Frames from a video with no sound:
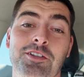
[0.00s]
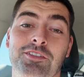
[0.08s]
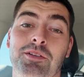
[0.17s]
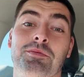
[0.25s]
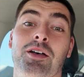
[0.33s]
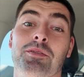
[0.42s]

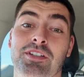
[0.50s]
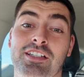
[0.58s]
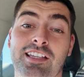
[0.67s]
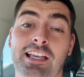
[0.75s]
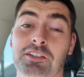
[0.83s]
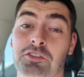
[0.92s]
sometimes
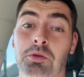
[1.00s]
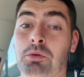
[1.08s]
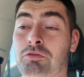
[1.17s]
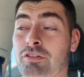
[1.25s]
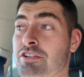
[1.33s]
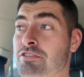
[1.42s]
it takes 2
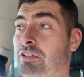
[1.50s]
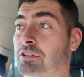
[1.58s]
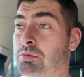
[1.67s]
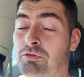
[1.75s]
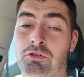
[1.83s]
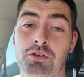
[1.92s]
or 3
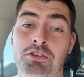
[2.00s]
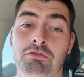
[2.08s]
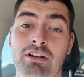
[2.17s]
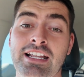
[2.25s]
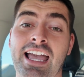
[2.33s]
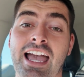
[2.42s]
drills before you
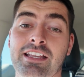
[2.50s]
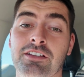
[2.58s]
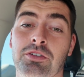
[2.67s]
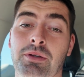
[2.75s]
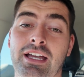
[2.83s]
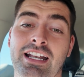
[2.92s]
really get
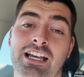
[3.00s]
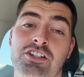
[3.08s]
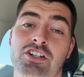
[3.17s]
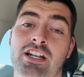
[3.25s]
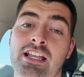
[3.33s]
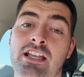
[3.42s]
into it, and
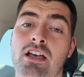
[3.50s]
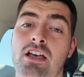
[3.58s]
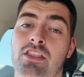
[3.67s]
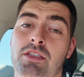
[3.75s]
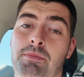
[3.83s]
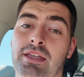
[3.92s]
actually
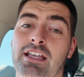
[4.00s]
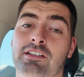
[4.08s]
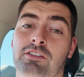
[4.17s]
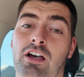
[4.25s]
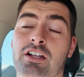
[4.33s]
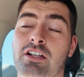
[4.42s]
the
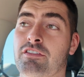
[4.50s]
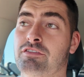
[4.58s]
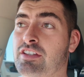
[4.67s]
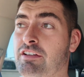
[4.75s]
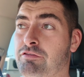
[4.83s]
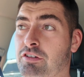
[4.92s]
biggest kind of
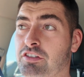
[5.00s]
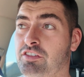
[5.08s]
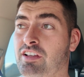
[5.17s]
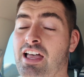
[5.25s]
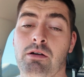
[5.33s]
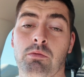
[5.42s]

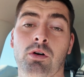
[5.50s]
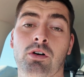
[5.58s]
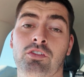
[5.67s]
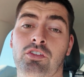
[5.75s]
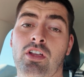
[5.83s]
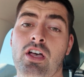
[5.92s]
difference there
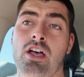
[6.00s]
was